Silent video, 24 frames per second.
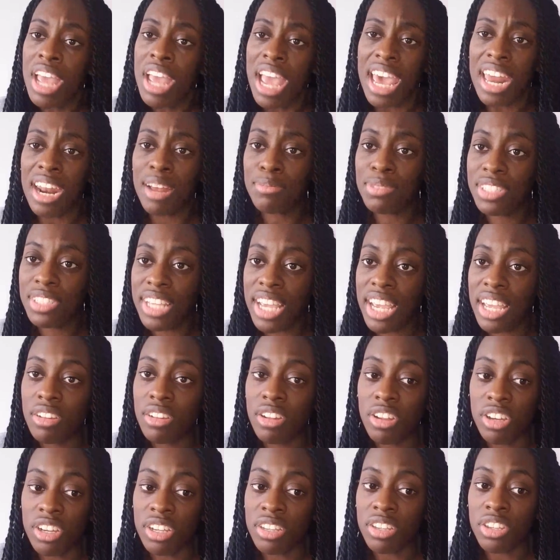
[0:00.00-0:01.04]
And I'm saying,
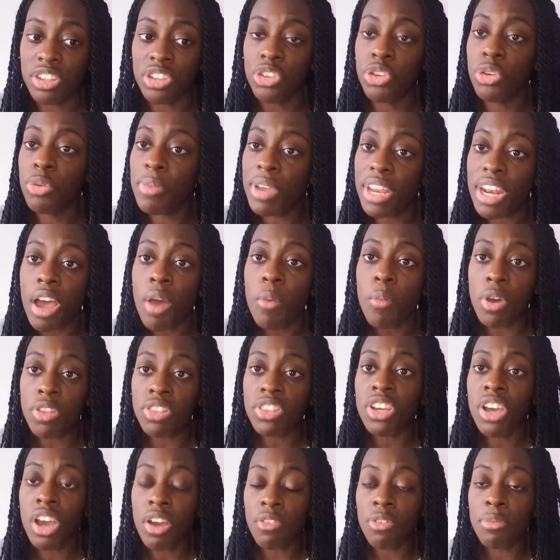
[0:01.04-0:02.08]
look, you may not want
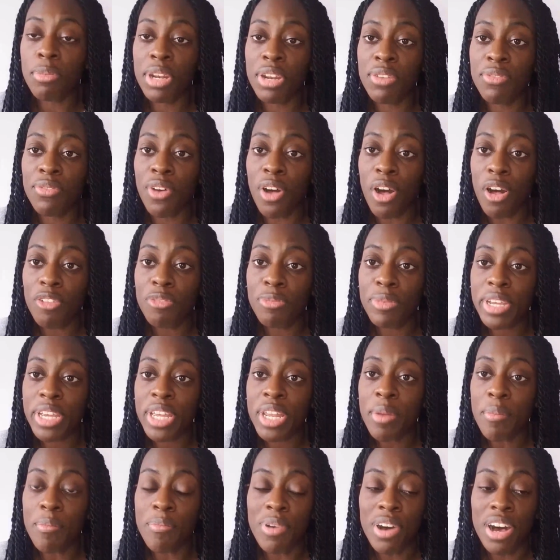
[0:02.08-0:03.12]
the government
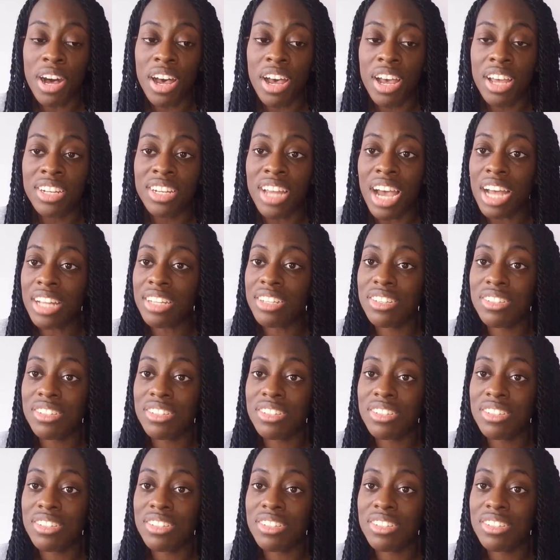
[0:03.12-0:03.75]
involvement, but